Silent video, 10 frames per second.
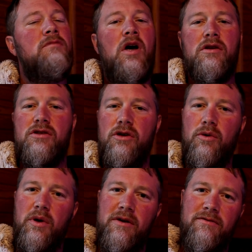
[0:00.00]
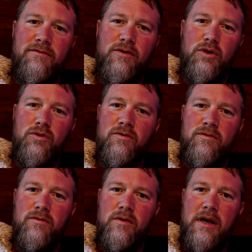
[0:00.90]
Also, if
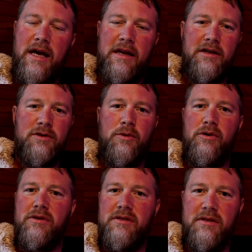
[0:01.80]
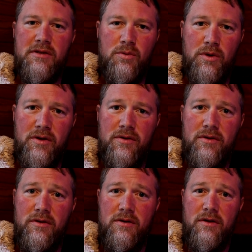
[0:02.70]
you've had experiences with
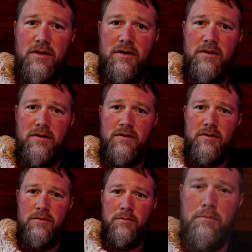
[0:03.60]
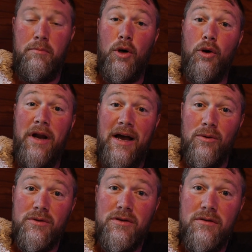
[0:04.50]

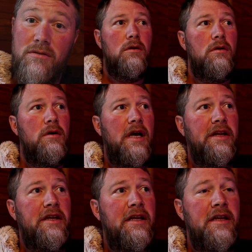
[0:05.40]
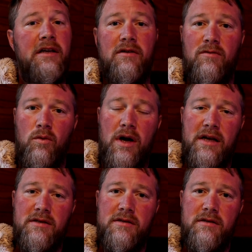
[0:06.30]
burnout and needing of
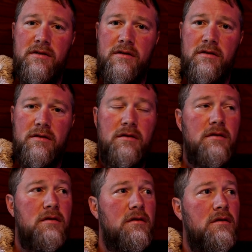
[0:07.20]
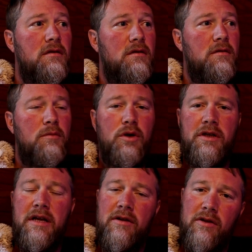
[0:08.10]
rest, put
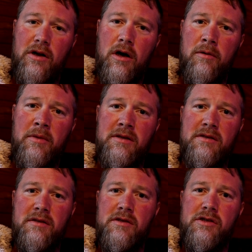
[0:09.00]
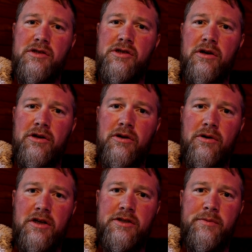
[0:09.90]
it down in the comments and just share
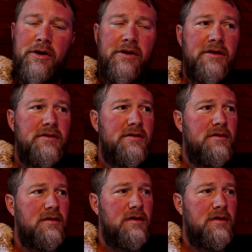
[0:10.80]
your experience.